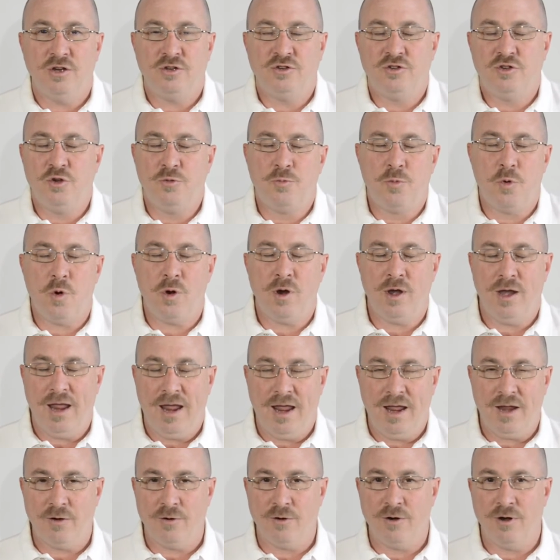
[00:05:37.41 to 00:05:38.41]

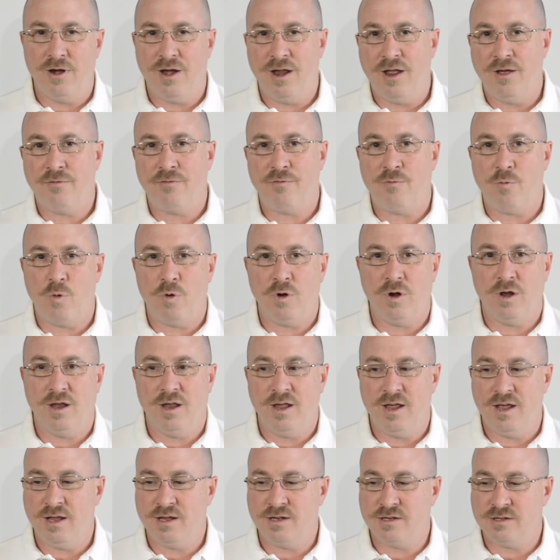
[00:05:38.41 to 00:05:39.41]
2.8 or an f4
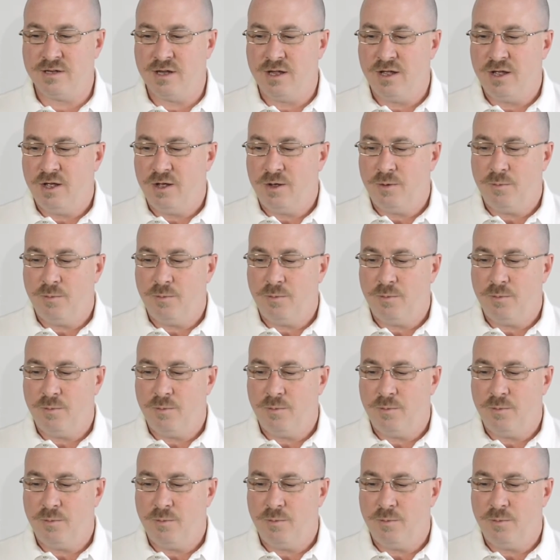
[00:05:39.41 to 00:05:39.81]
lens,